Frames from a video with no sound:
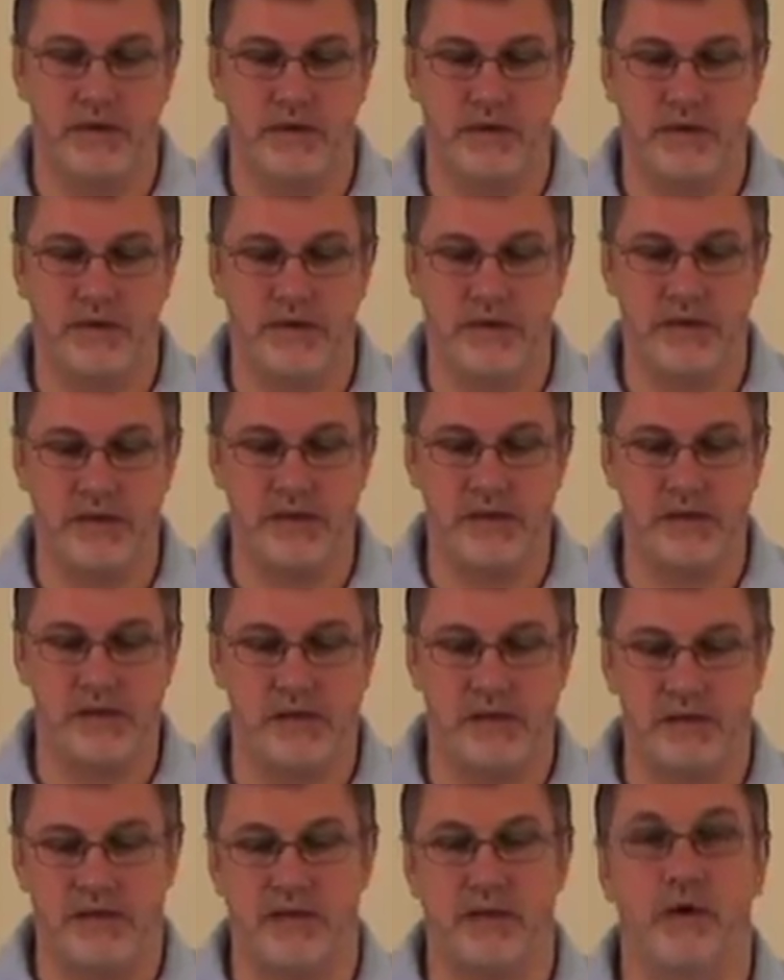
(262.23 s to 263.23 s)
You see
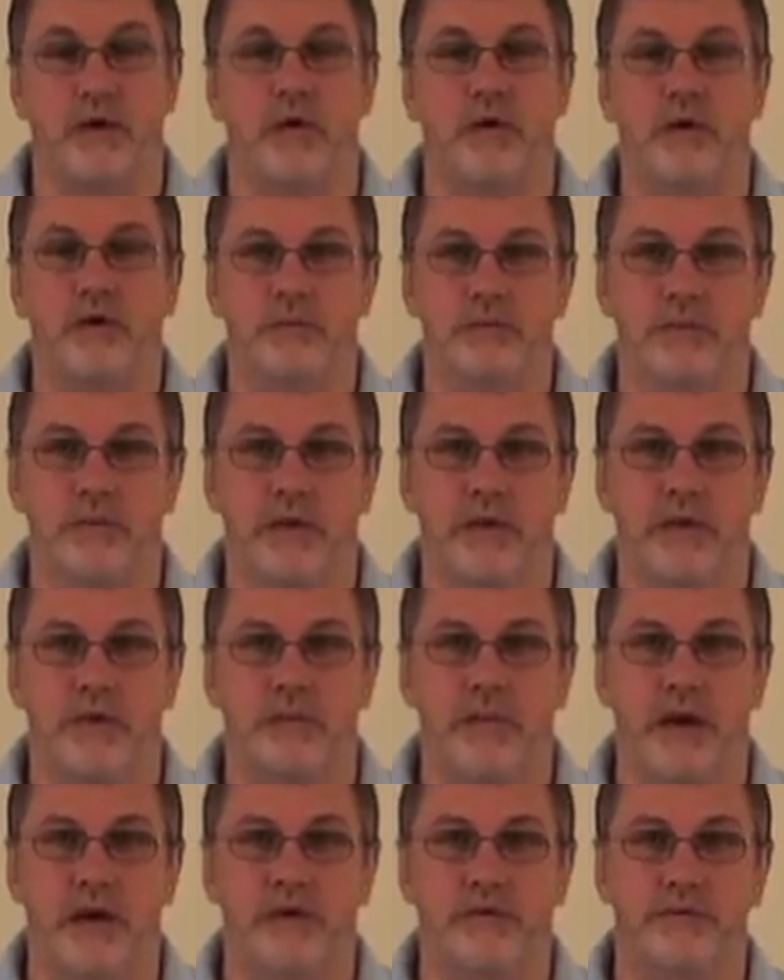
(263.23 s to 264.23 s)
here is a hole at the
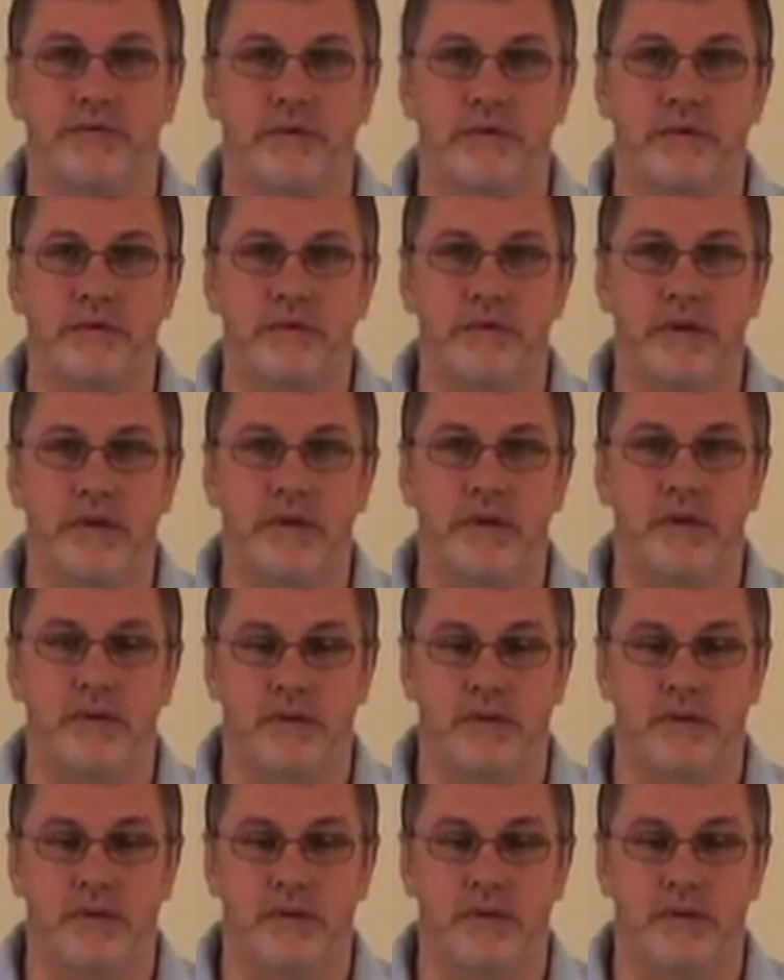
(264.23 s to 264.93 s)
microphone, the